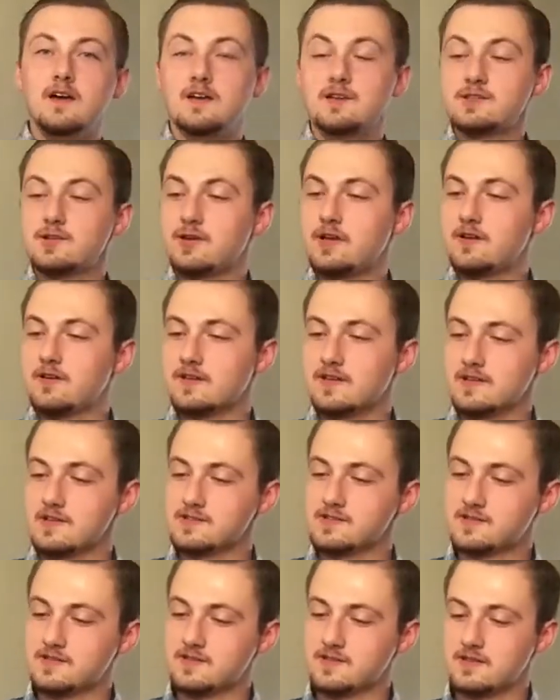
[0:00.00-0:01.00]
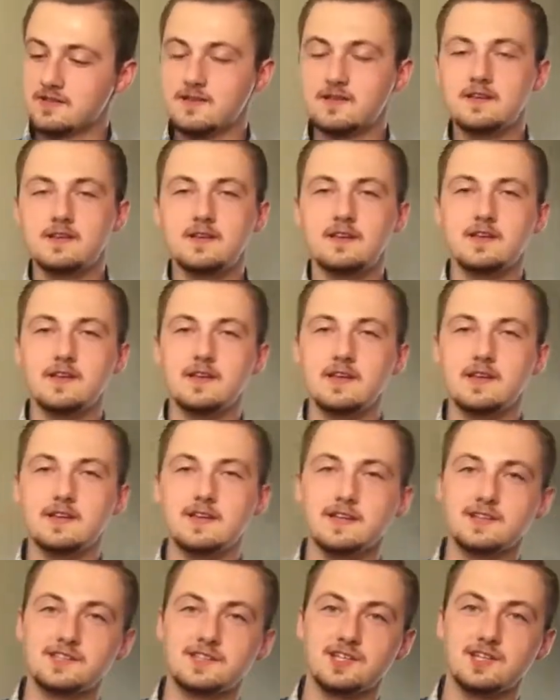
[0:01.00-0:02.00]
So here it is, in
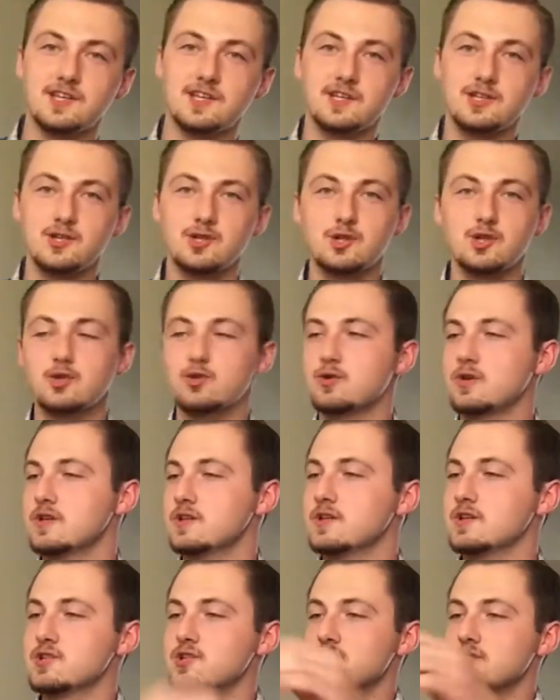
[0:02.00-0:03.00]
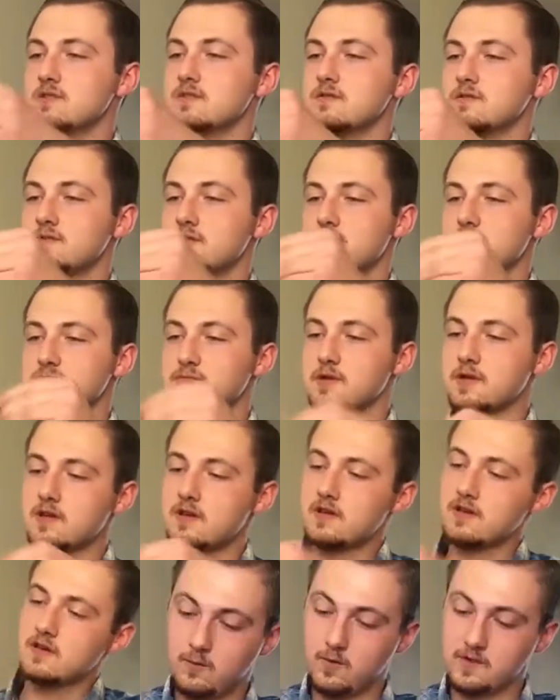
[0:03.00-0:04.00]
its new condition, so to
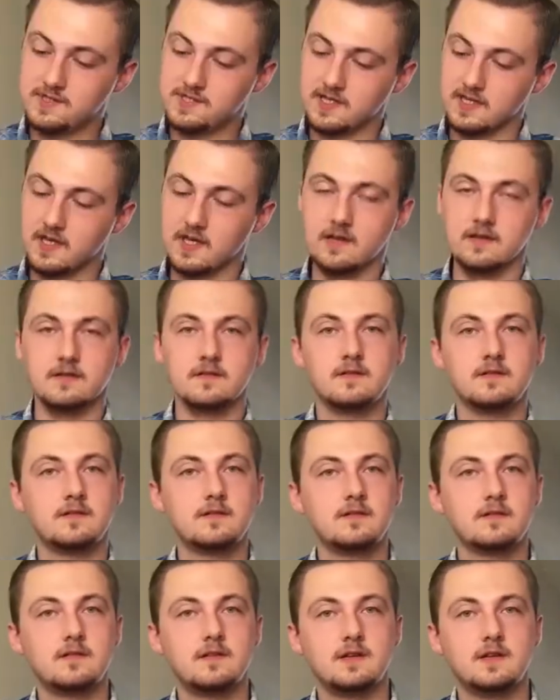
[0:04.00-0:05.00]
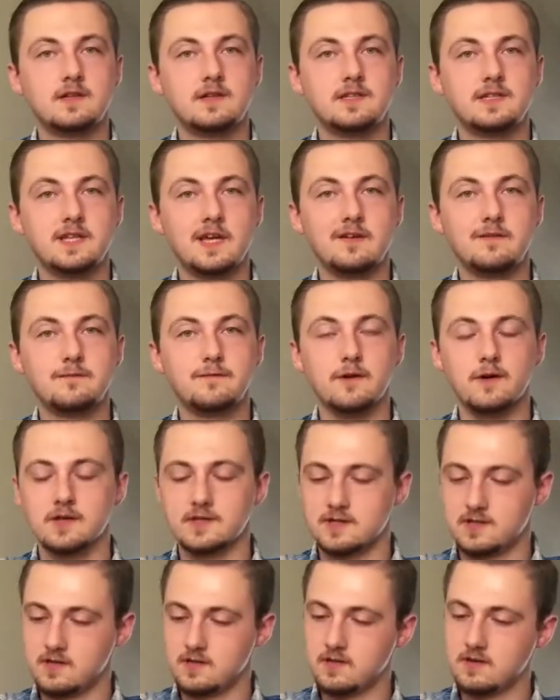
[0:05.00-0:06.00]
speak. Once again,
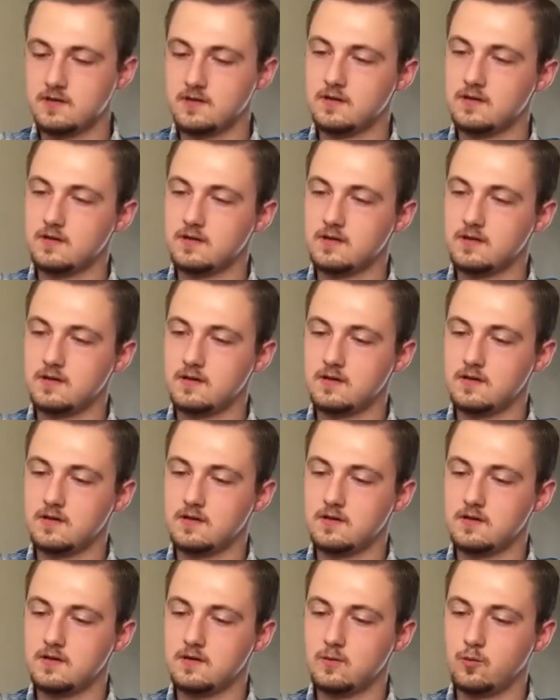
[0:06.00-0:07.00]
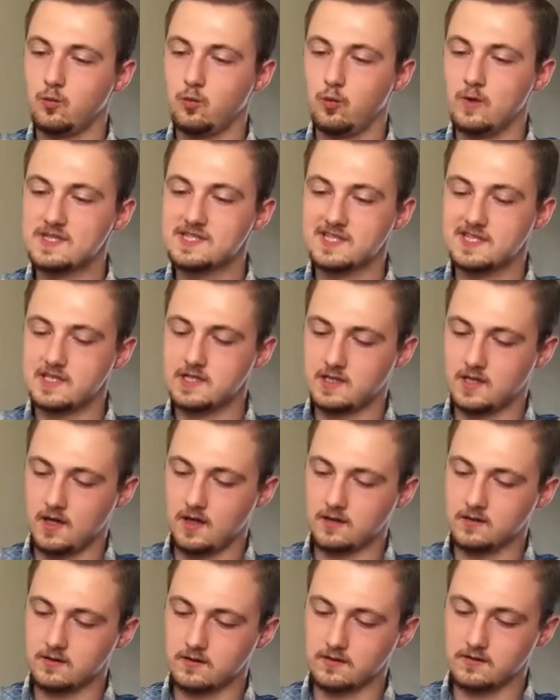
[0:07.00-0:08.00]
10-foot,
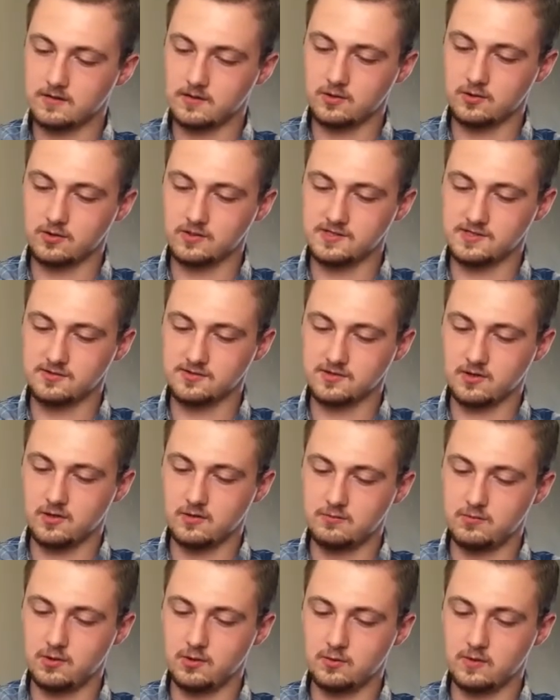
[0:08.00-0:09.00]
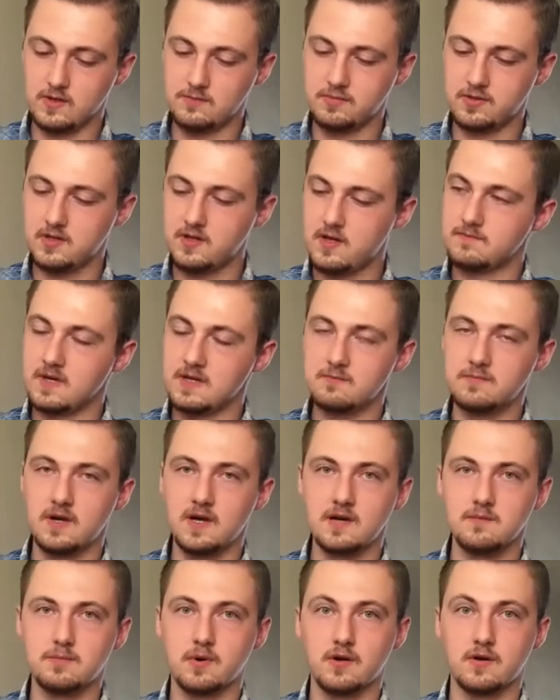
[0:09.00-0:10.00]
whiskey-colored Crystal Skull bullwhip made
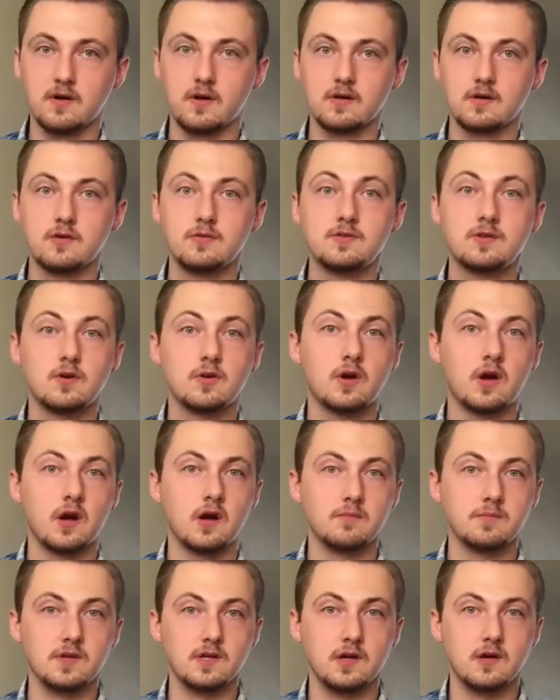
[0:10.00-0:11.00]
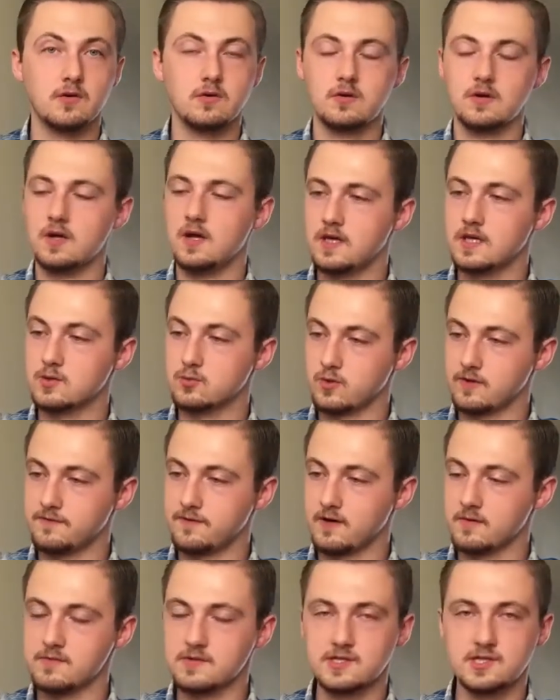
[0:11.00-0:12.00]
by Bernardo Del Carpio and
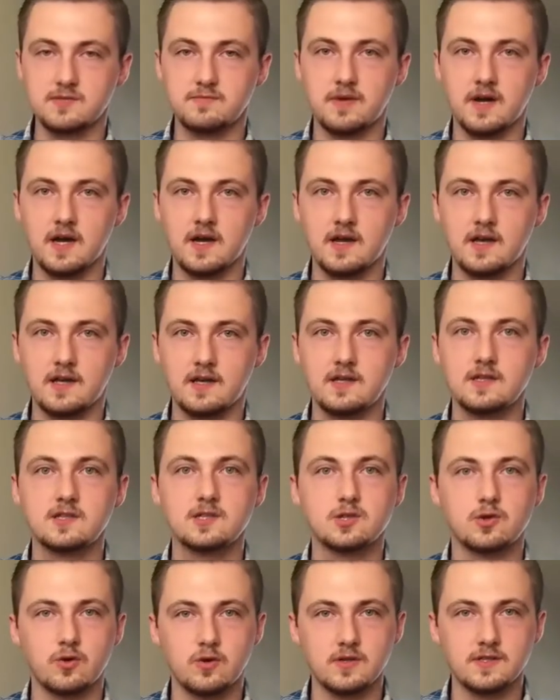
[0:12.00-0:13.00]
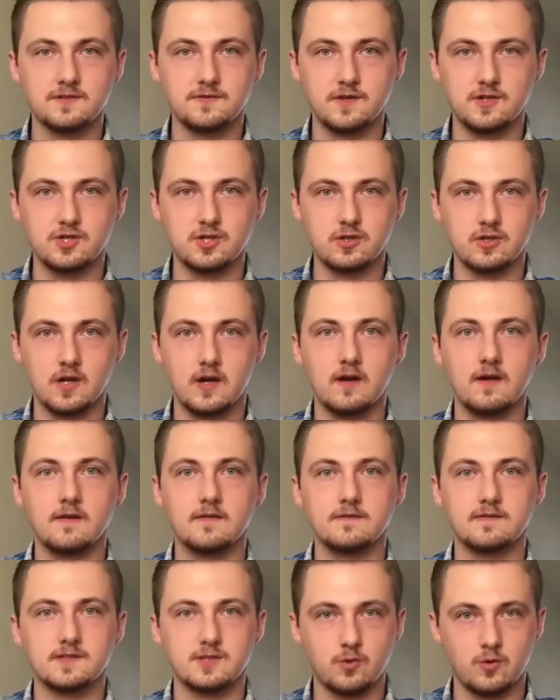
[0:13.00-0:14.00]
refurbished by Torrance
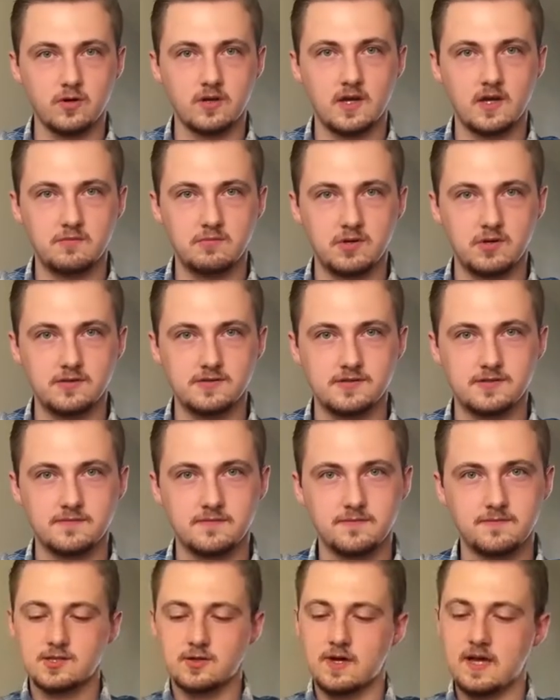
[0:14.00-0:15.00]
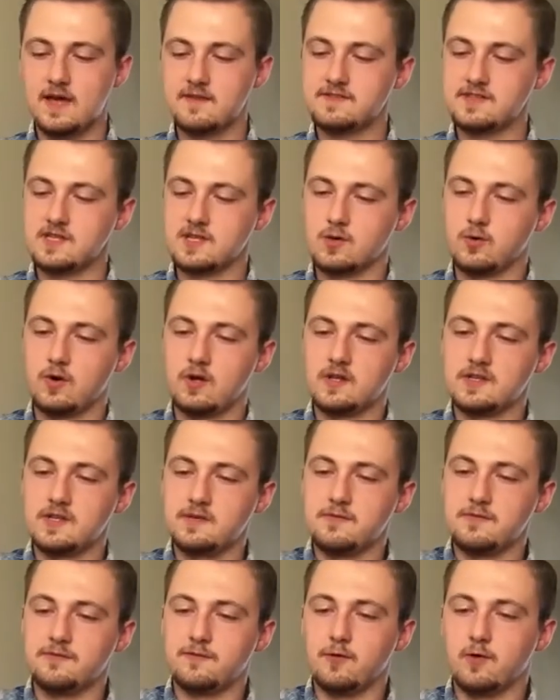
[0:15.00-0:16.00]
of Swordguy builds. So I have seen the quality
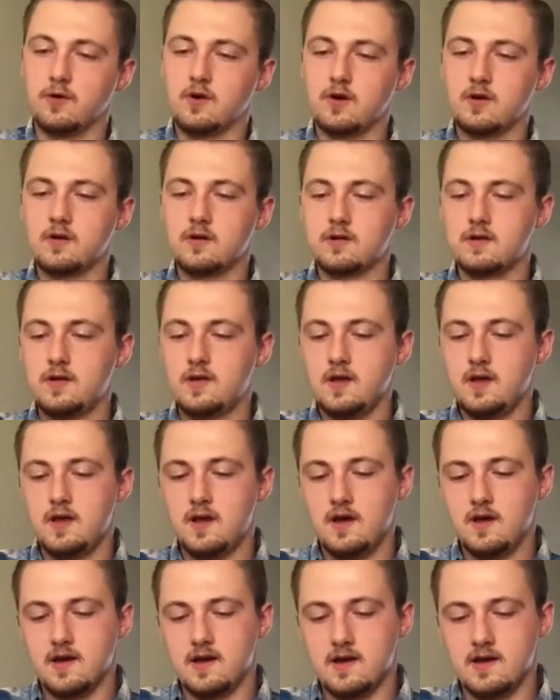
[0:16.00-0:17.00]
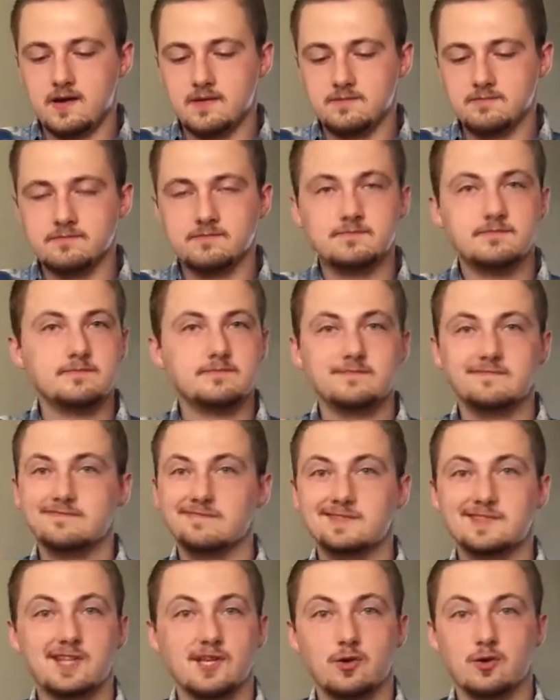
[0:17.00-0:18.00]
before.
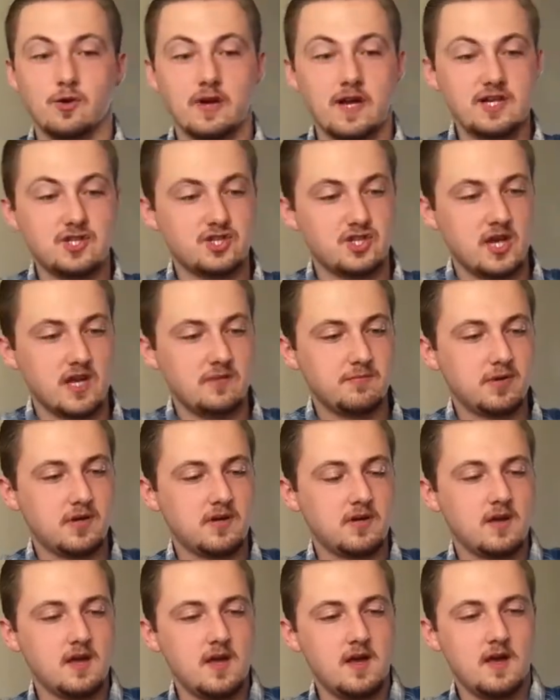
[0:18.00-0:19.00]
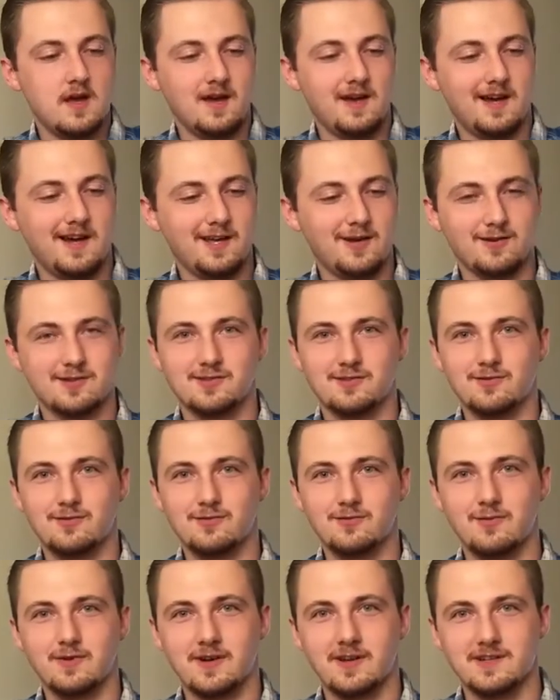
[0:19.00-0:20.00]
It's in great shape. I also
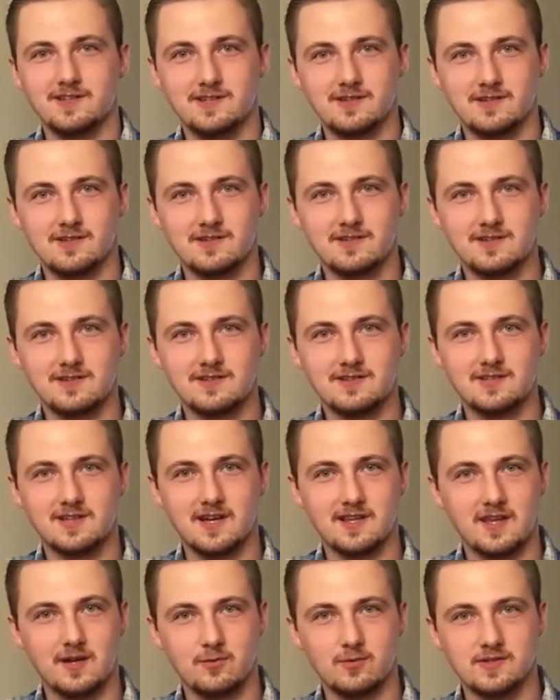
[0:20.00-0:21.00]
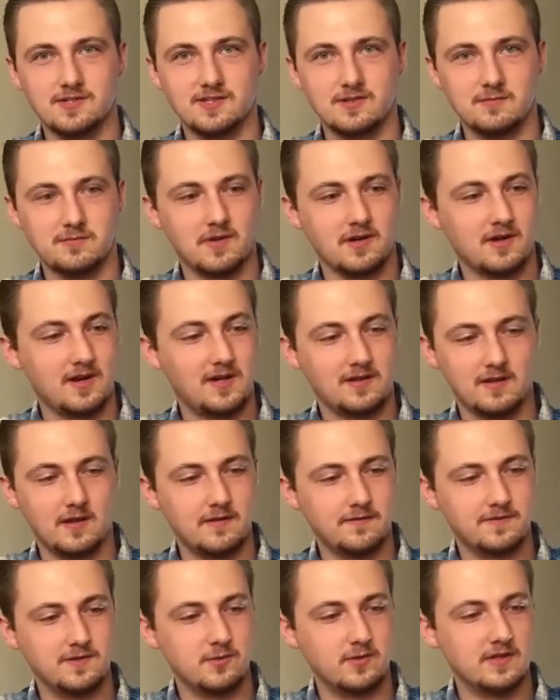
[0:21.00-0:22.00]
wanted to tie that wrist loop there. I
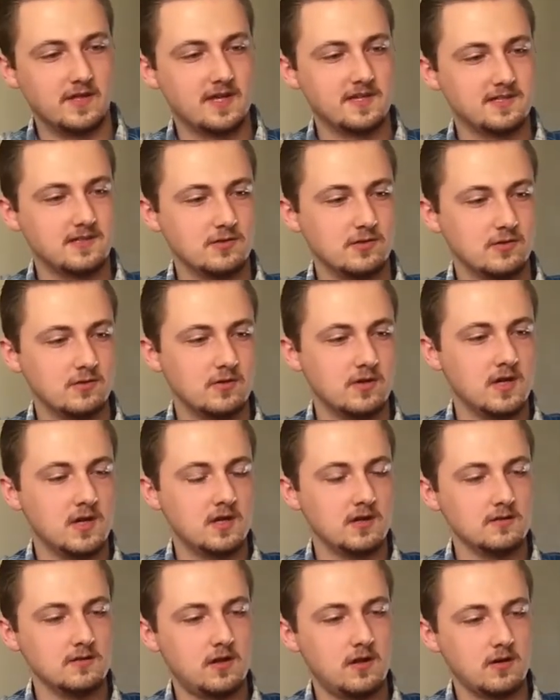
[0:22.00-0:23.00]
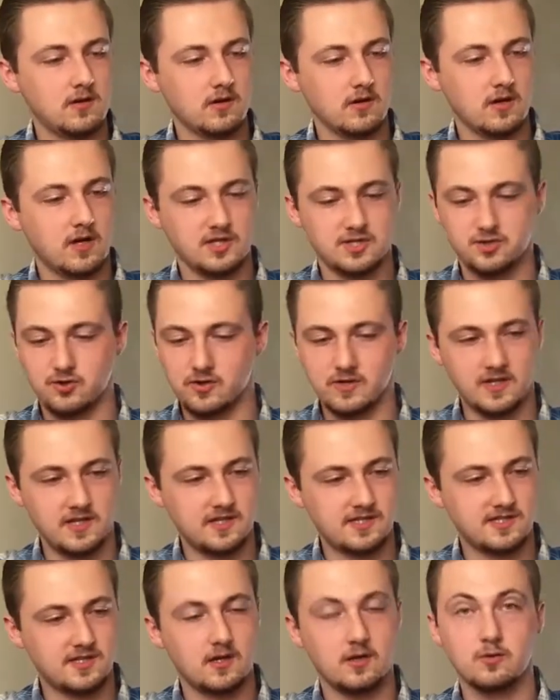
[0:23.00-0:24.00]
love doing that to longer
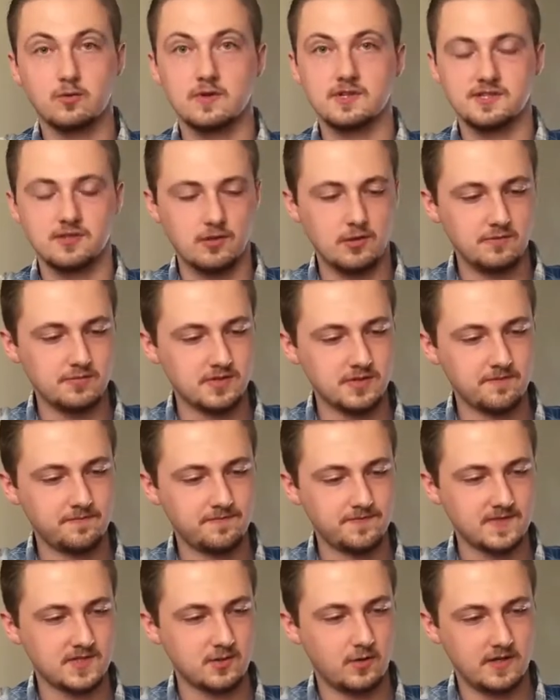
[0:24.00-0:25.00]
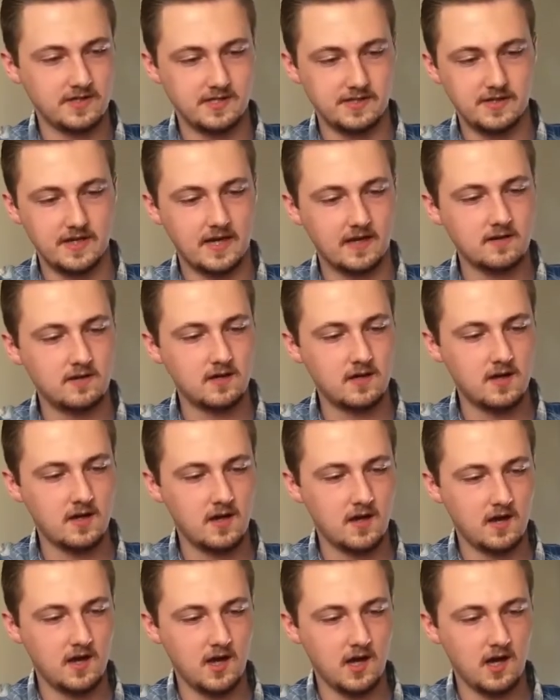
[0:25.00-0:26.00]
Australian-style wrist loops, so I did
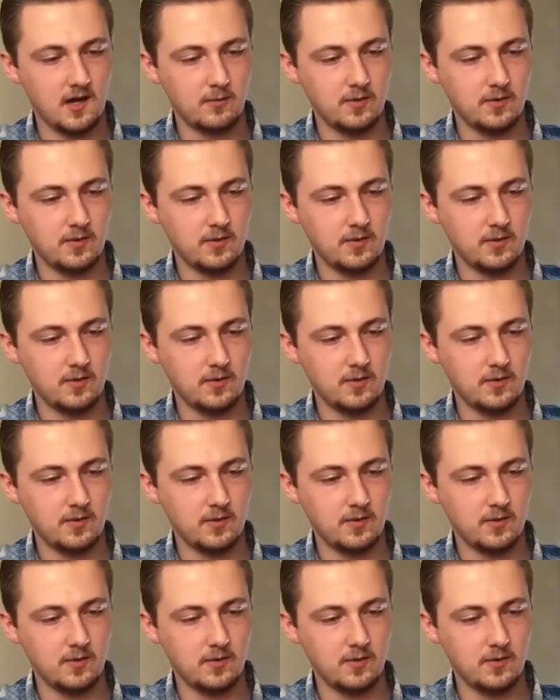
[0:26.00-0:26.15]
that.